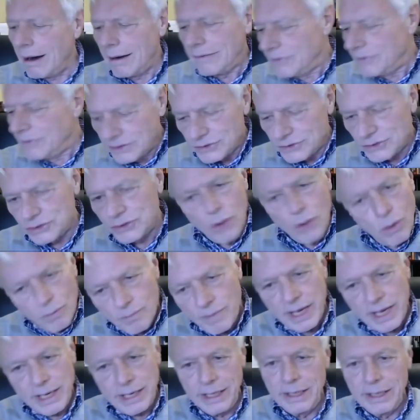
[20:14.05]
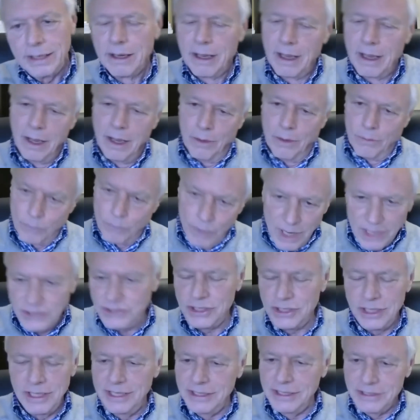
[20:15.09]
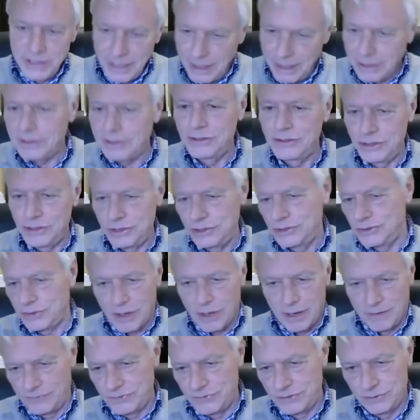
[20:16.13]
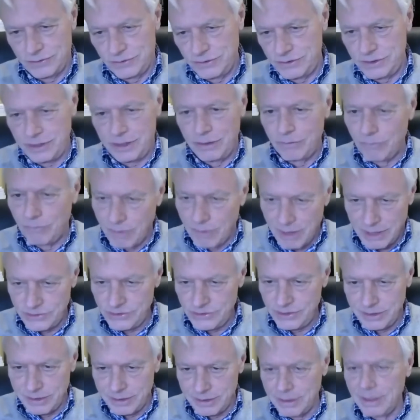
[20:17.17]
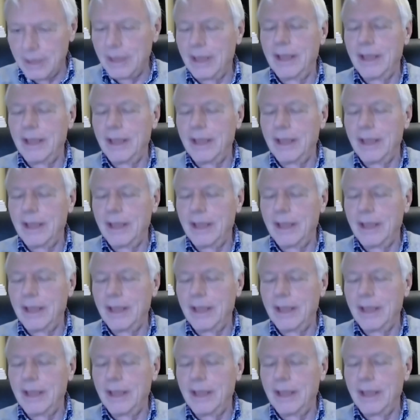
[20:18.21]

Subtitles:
are there so many Russian intelligence officers in Washington?"